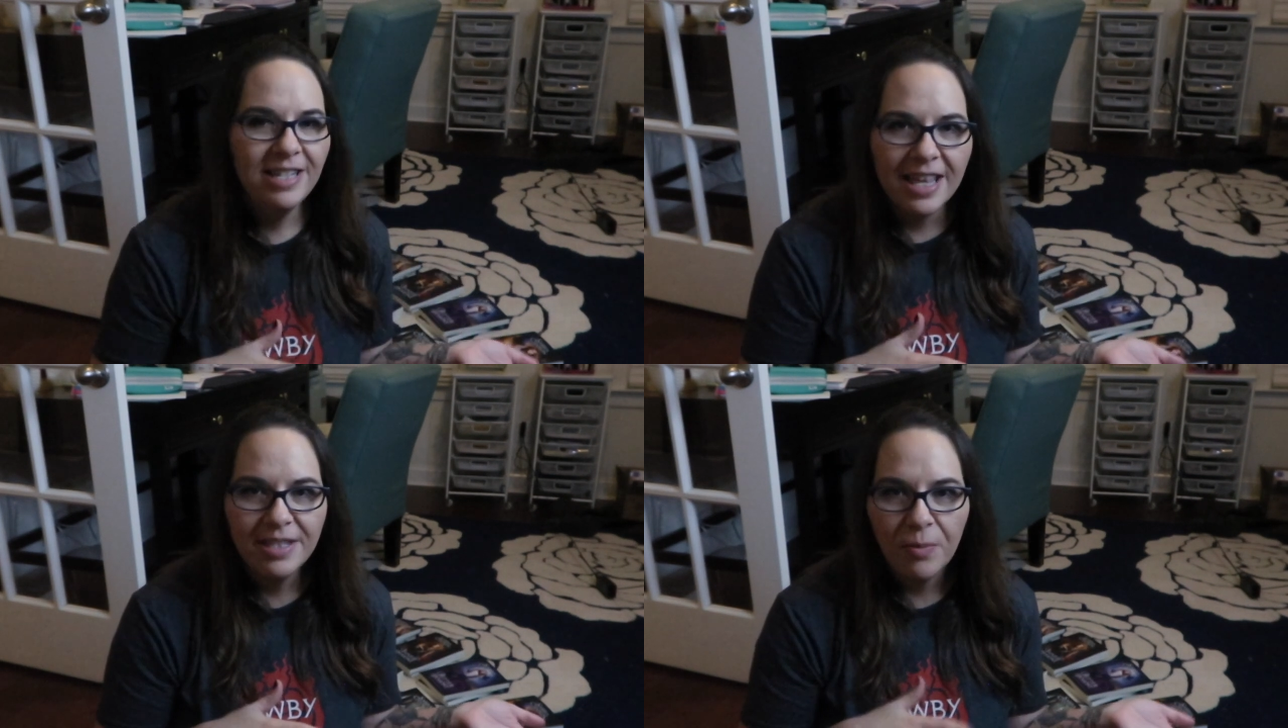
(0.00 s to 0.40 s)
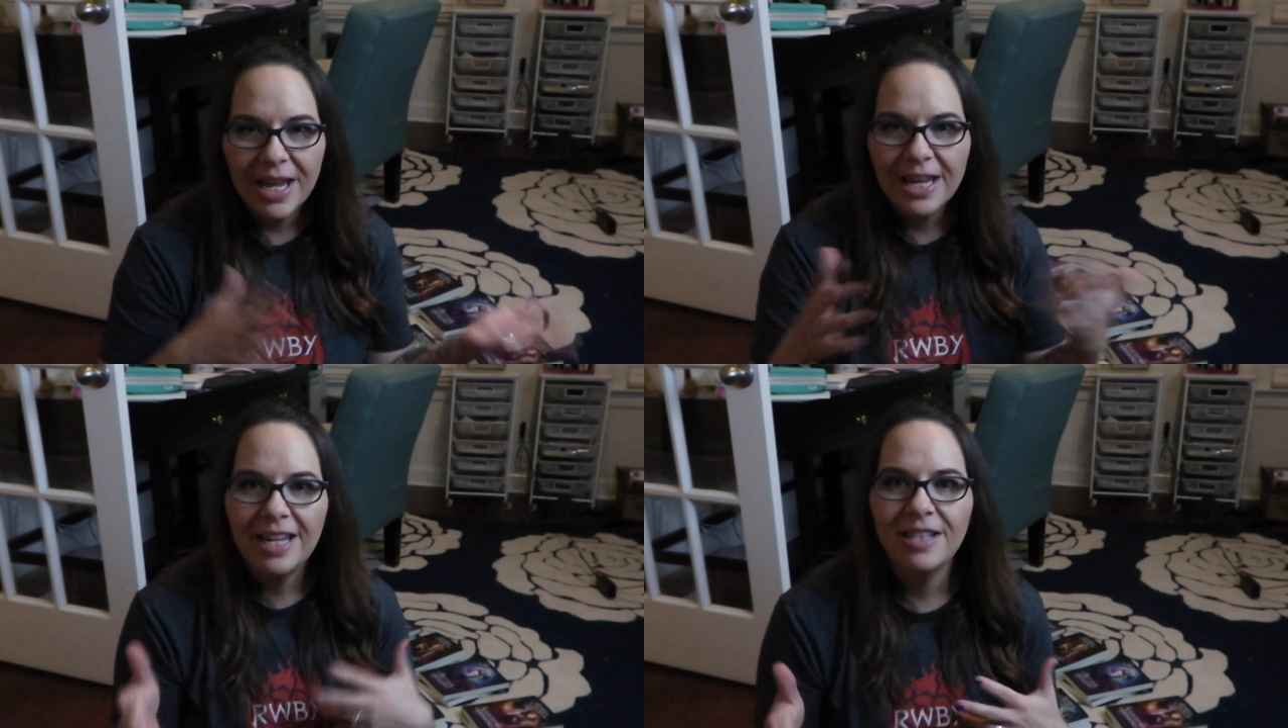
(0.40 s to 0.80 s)
Death's
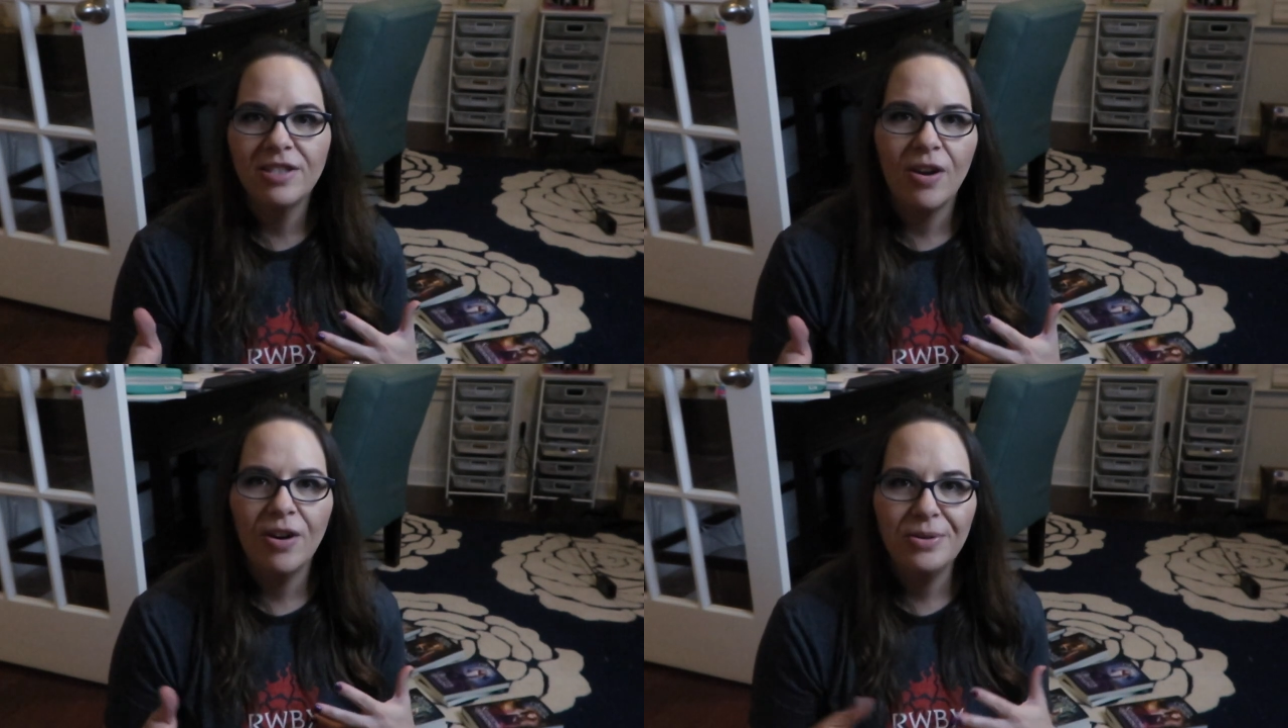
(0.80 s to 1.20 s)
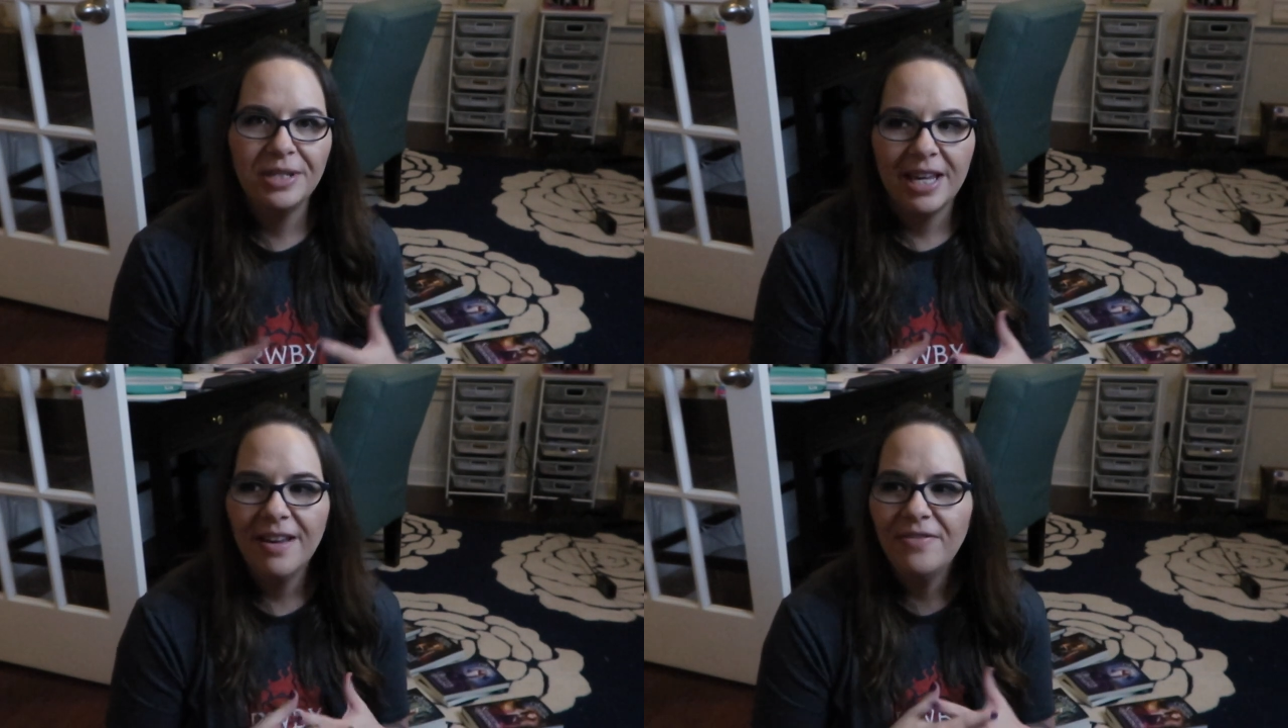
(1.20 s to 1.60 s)
Awakening and Sorrow's
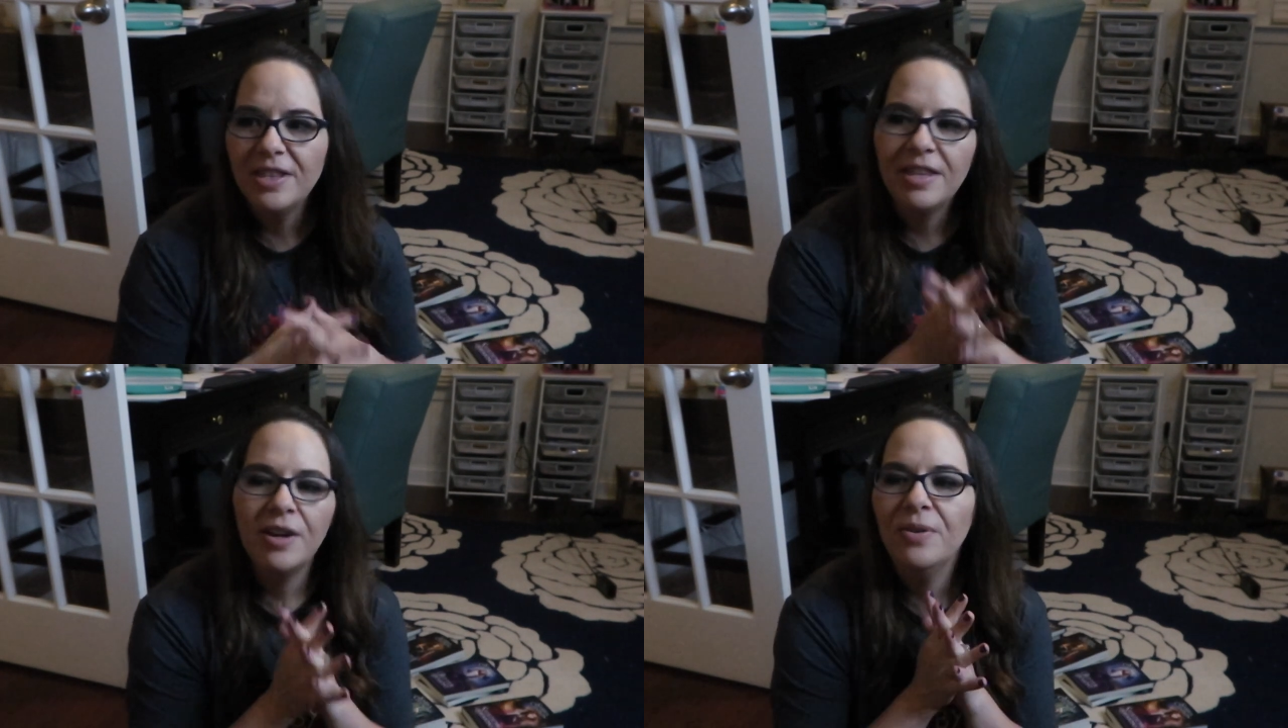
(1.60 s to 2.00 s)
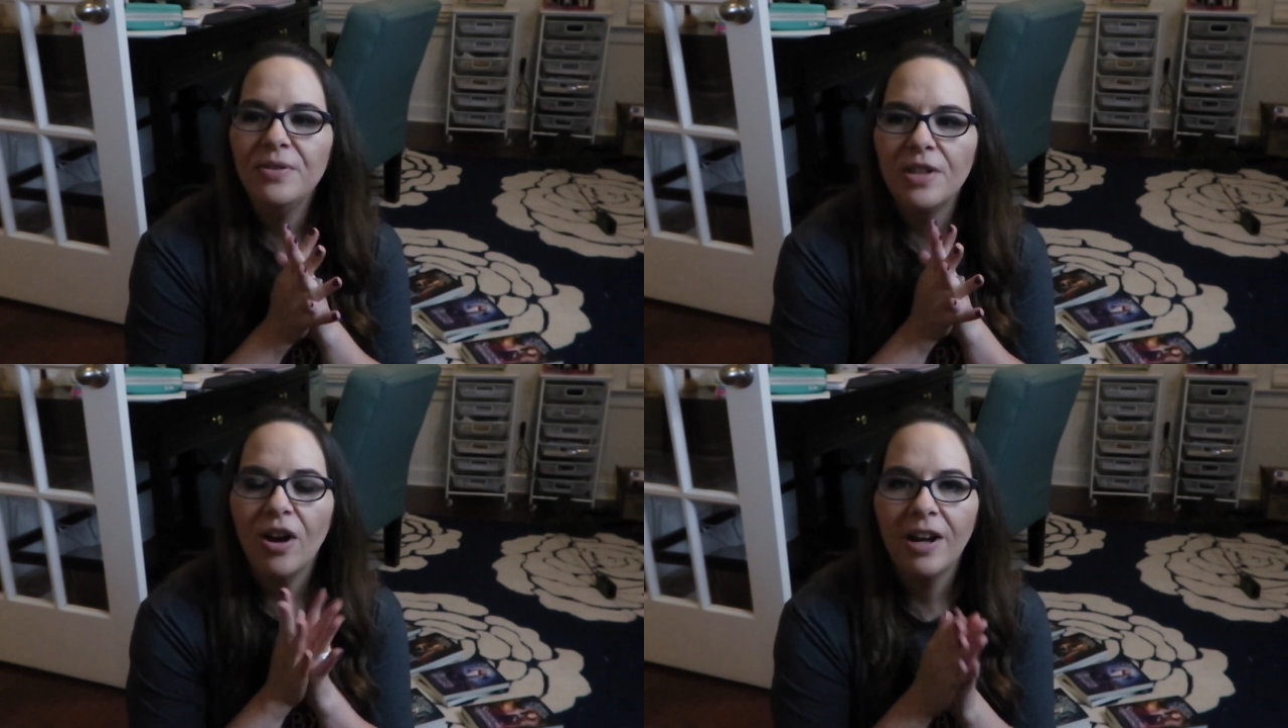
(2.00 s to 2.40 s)
Gift,
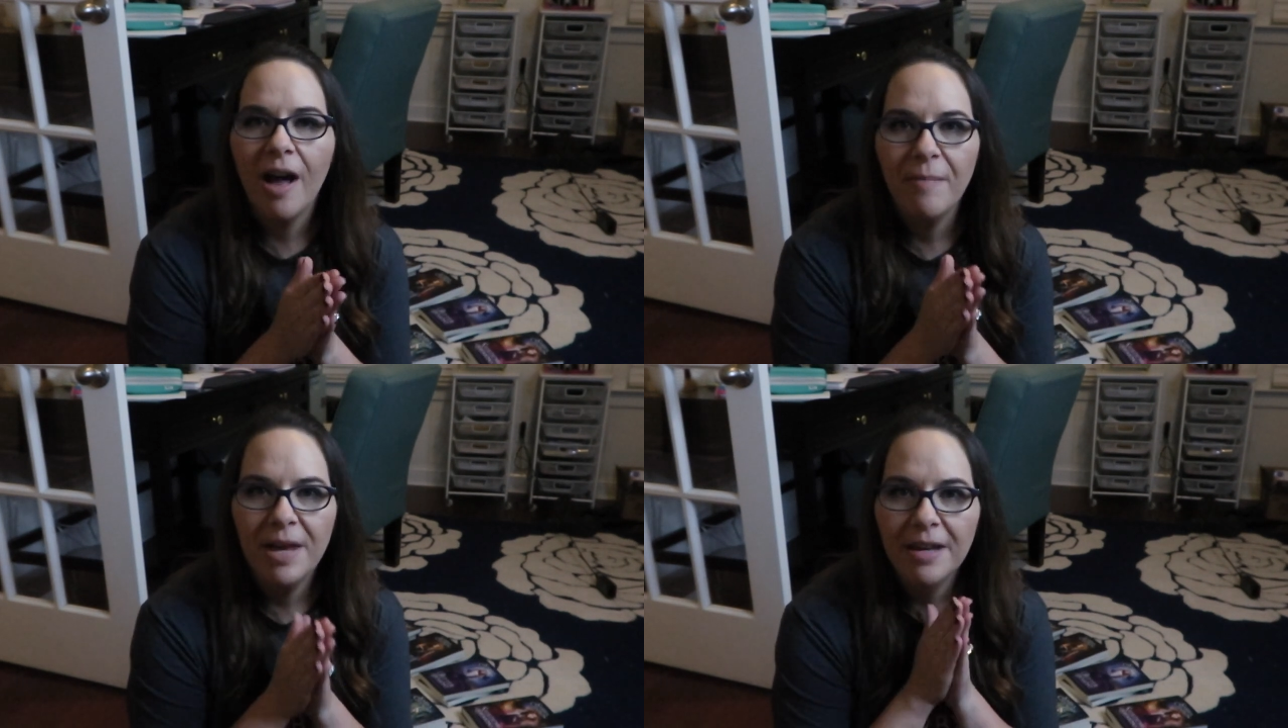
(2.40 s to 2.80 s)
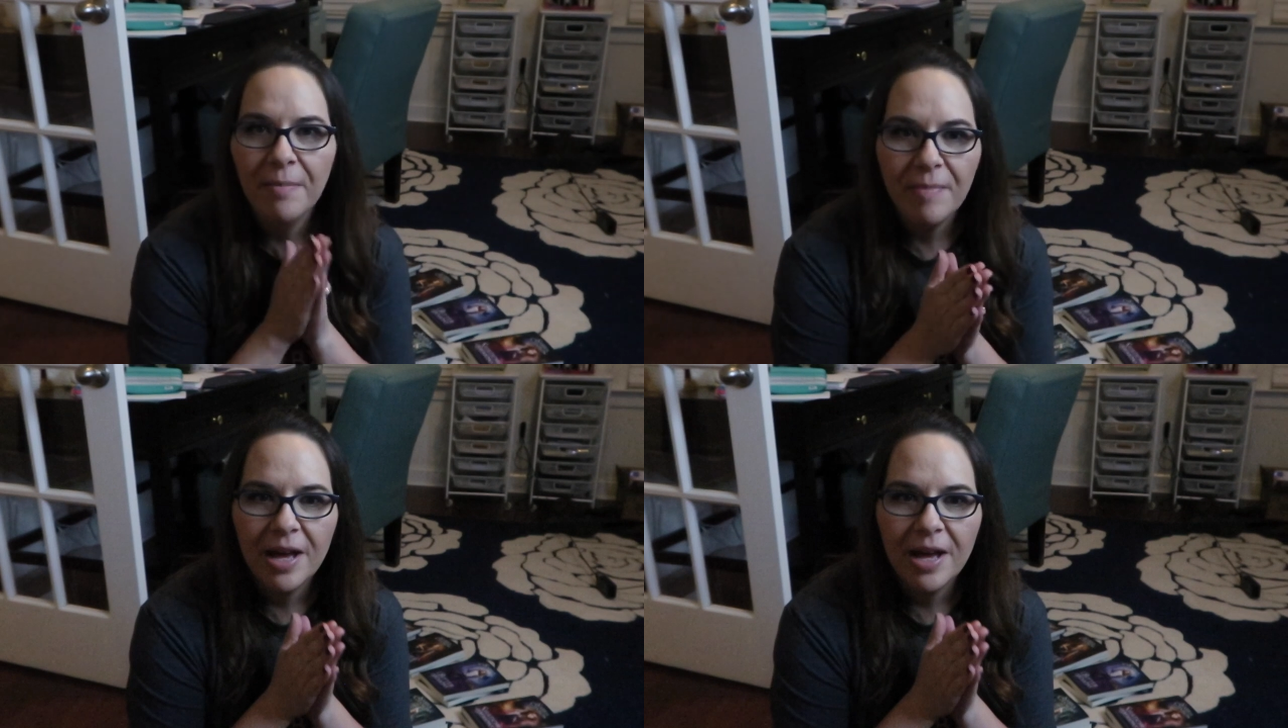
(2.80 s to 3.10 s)
those are coming,